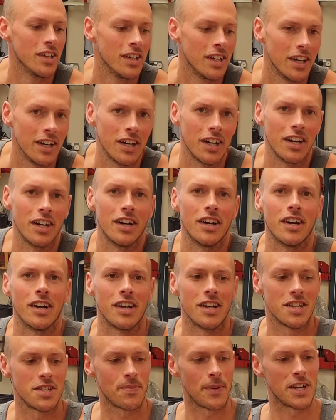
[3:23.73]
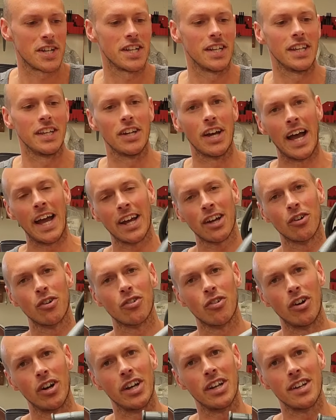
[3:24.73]
and especially angle
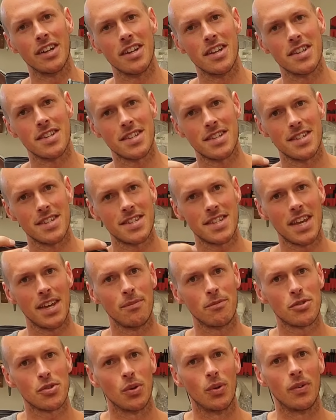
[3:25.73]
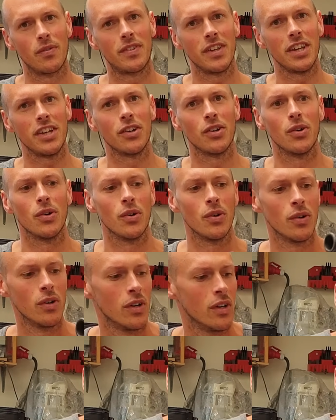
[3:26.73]
grinders, same sort of deal.